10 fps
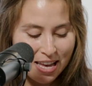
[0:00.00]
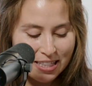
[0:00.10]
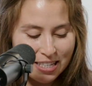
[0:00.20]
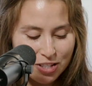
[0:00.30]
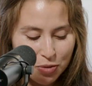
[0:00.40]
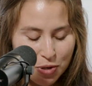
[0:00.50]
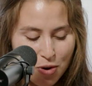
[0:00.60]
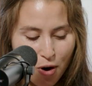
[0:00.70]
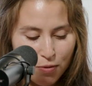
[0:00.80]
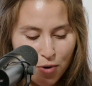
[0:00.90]
these three
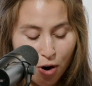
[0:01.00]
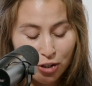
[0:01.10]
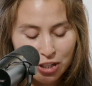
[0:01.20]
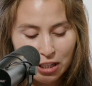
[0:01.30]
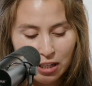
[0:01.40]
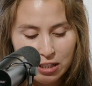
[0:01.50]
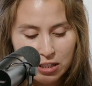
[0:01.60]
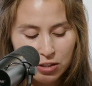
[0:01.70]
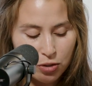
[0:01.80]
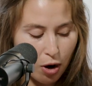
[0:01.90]
overarching
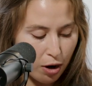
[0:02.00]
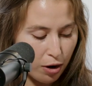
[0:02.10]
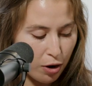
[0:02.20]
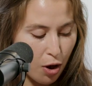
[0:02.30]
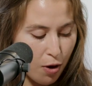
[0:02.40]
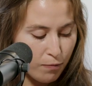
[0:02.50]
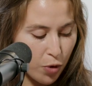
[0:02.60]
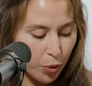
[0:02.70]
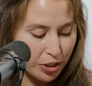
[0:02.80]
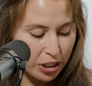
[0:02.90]
lessons are
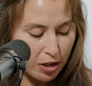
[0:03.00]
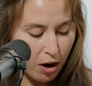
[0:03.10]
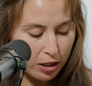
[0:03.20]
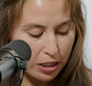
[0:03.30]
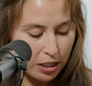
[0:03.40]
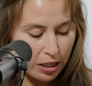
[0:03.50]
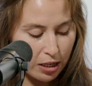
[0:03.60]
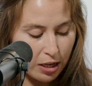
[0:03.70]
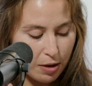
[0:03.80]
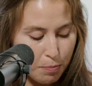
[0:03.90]
focusing on
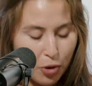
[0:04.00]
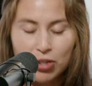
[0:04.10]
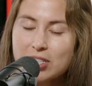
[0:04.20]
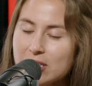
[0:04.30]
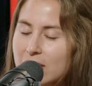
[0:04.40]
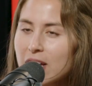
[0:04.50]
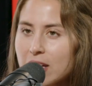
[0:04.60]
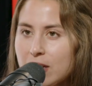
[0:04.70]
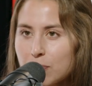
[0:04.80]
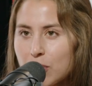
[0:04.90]
the person
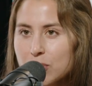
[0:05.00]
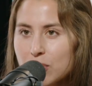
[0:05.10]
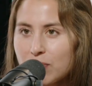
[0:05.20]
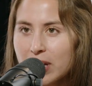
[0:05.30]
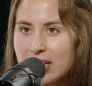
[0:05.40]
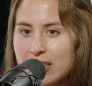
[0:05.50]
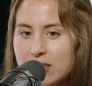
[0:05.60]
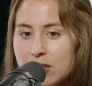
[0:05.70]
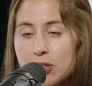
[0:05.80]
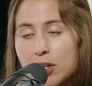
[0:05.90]
side of personal
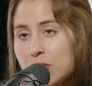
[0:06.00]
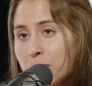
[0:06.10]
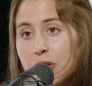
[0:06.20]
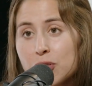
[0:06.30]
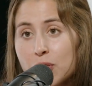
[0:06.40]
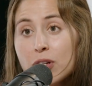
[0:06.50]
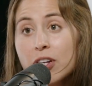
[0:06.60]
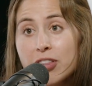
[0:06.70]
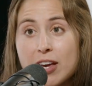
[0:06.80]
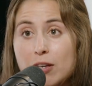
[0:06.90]
finance. So as you mentioned
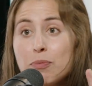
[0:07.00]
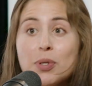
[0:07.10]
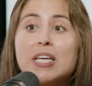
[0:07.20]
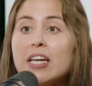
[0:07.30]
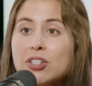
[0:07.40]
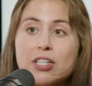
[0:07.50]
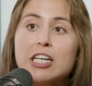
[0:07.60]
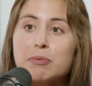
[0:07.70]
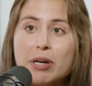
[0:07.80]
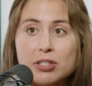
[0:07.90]
earlier, that communication
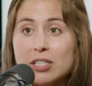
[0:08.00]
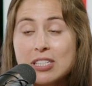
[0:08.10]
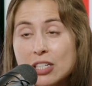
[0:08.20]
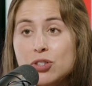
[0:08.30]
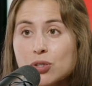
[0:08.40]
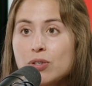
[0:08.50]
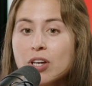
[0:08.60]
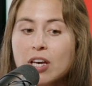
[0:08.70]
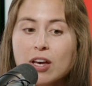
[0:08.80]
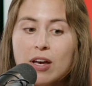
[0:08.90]
aspect is essential.
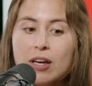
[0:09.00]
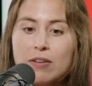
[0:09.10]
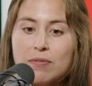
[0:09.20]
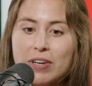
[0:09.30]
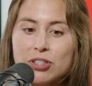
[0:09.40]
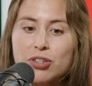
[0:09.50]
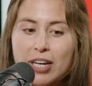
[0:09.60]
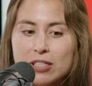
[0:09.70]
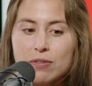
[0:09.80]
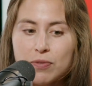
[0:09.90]
And an investor
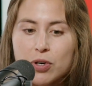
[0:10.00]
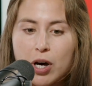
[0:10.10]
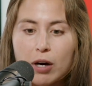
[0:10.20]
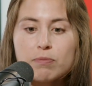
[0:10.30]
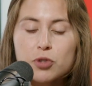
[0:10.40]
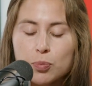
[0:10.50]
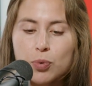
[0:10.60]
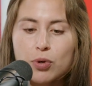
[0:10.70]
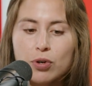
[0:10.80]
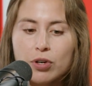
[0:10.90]
has to feel
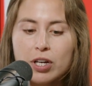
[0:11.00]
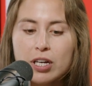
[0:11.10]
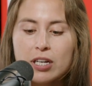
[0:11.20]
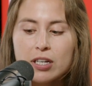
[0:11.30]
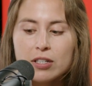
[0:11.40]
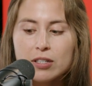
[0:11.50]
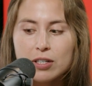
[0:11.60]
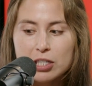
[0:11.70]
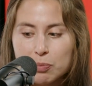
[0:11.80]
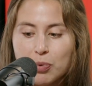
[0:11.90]
comfortable
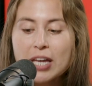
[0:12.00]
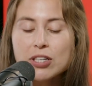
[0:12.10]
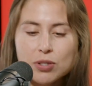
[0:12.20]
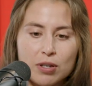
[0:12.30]
explaining to the